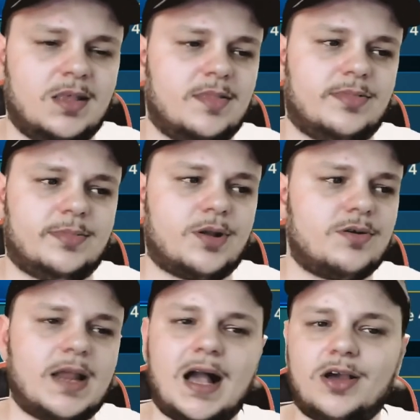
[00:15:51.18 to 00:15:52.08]
they're
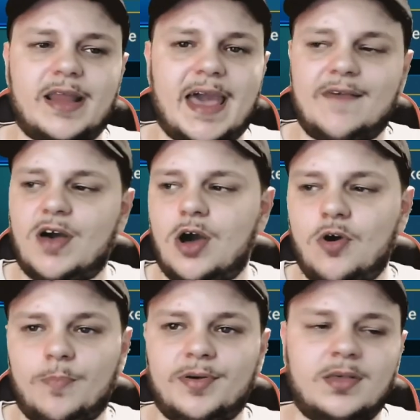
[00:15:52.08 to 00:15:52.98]
not gonna have
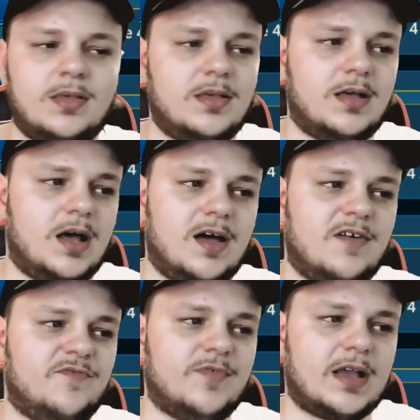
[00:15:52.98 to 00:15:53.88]
hope
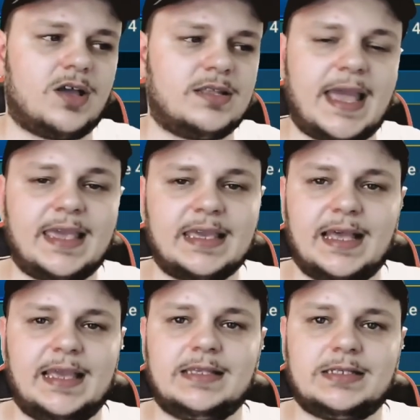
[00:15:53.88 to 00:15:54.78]
of taking
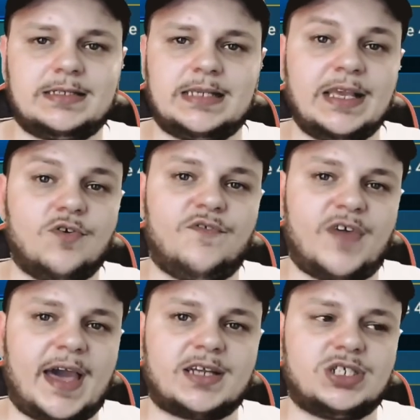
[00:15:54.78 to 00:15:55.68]
a single
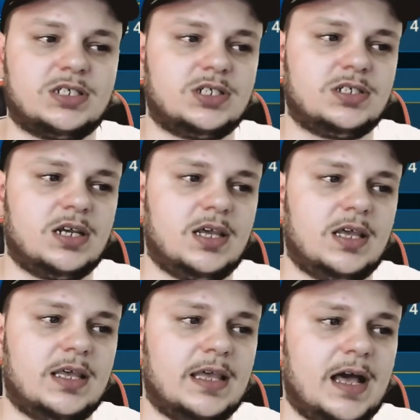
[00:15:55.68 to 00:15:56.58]
faction
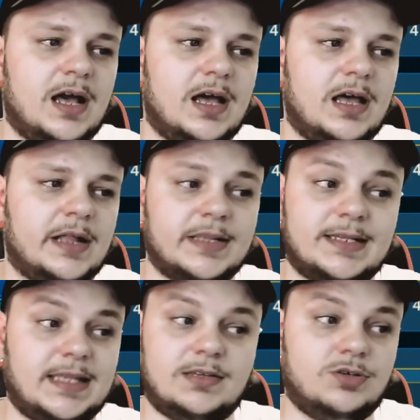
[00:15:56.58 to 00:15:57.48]
unless
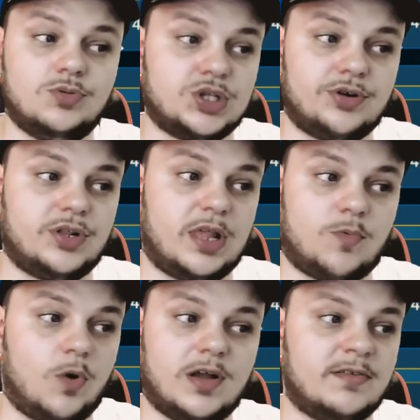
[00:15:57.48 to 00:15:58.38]
they use literally like
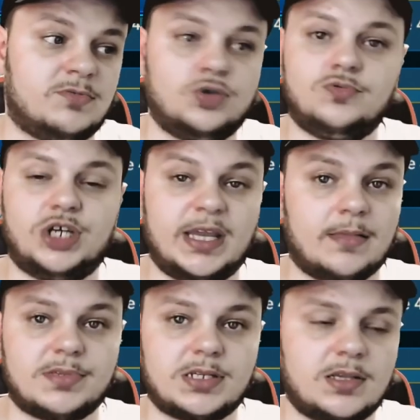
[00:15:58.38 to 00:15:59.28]
1-2
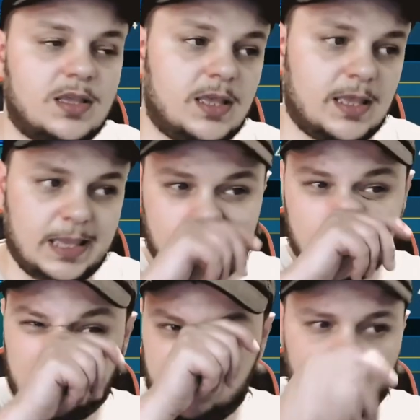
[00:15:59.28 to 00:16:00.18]
champs
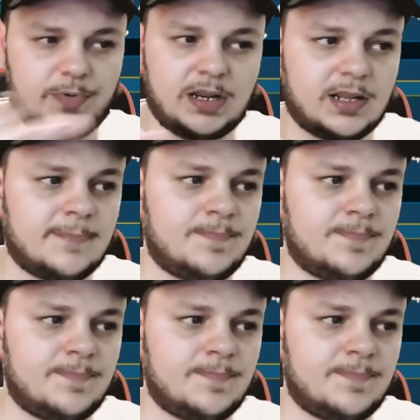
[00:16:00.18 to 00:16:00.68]
into arena